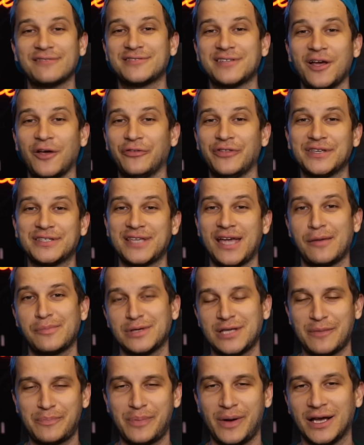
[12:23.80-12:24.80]
safe, stay healthy, stay
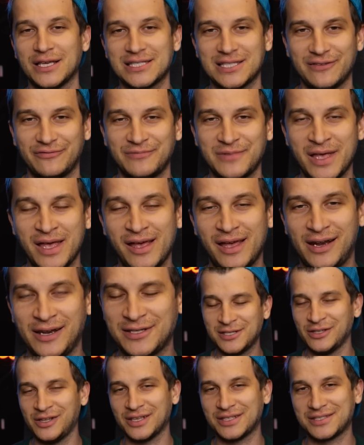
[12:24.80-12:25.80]
happy, stay positive.
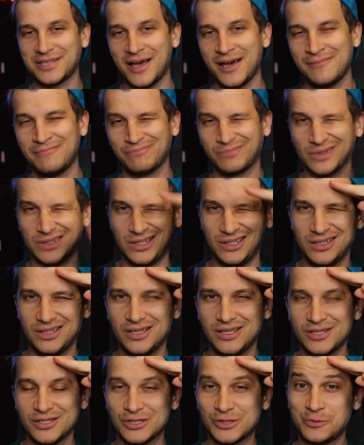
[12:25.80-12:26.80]
And until next time,
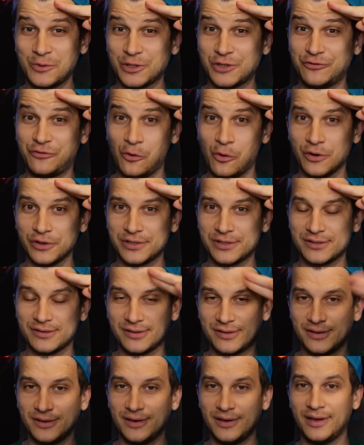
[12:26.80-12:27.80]
Switch
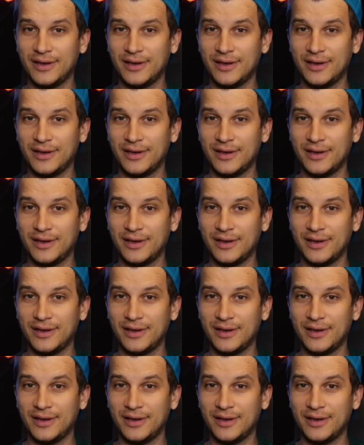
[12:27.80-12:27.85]
Force